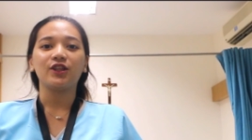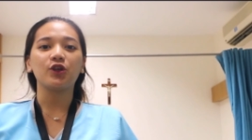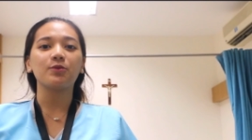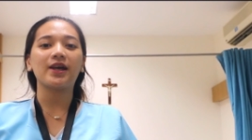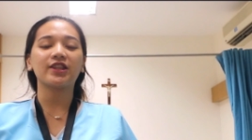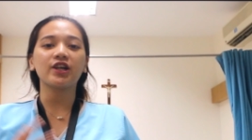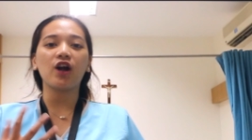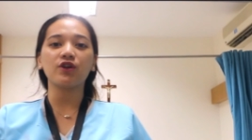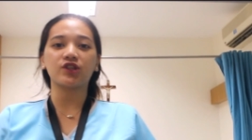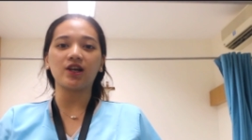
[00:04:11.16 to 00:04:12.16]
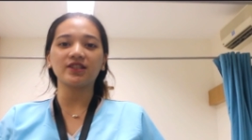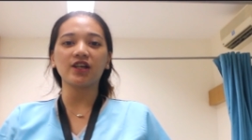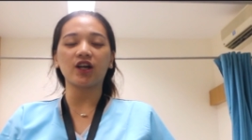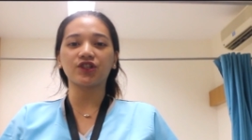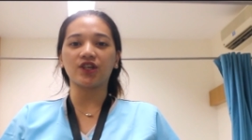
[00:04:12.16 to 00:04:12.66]
No matter how toxic
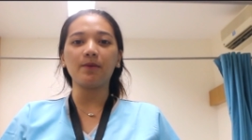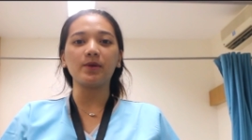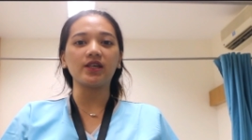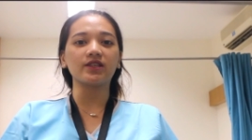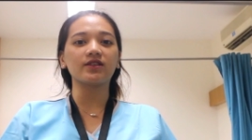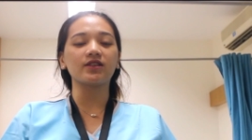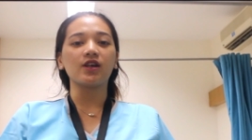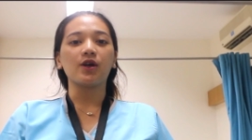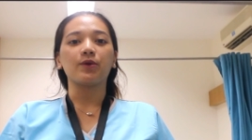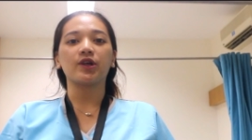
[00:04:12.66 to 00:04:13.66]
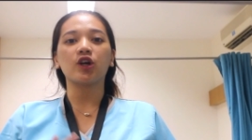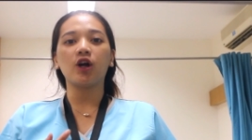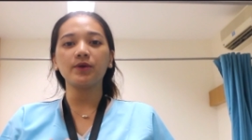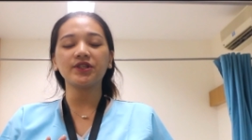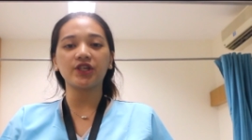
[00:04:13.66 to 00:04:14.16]
our job is, we are
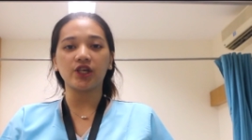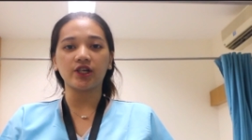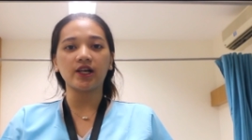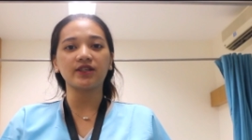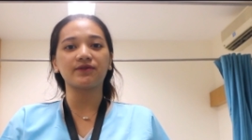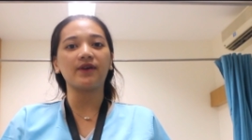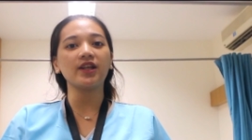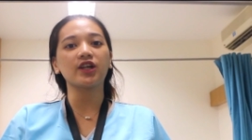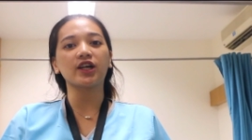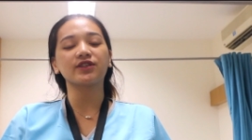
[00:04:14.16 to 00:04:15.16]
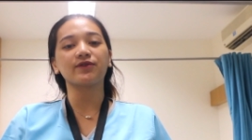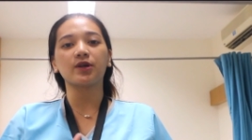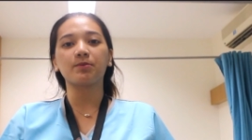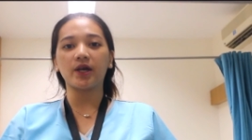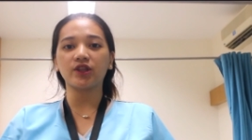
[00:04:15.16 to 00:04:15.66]
always here as vanguards for
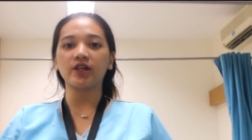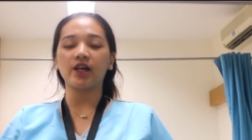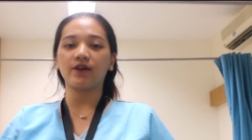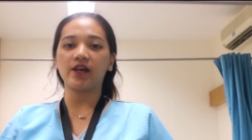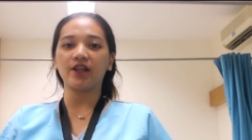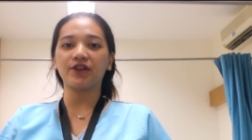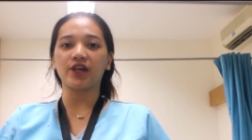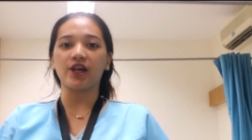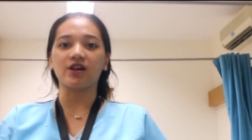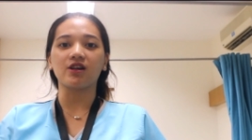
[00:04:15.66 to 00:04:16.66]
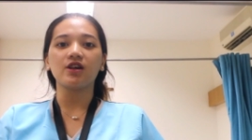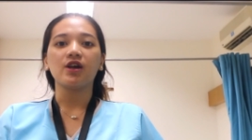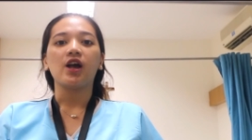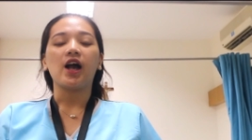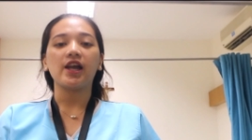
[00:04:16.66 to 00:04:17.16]
a better healthcare
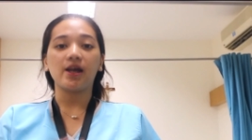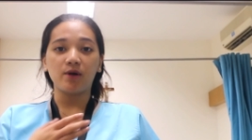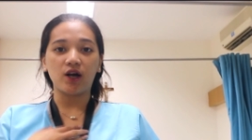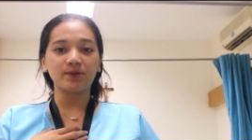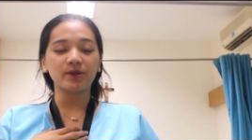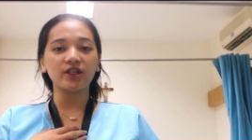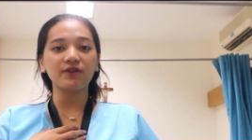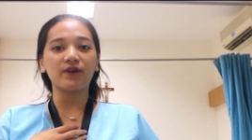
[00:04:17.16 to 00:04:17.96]
I am a hospital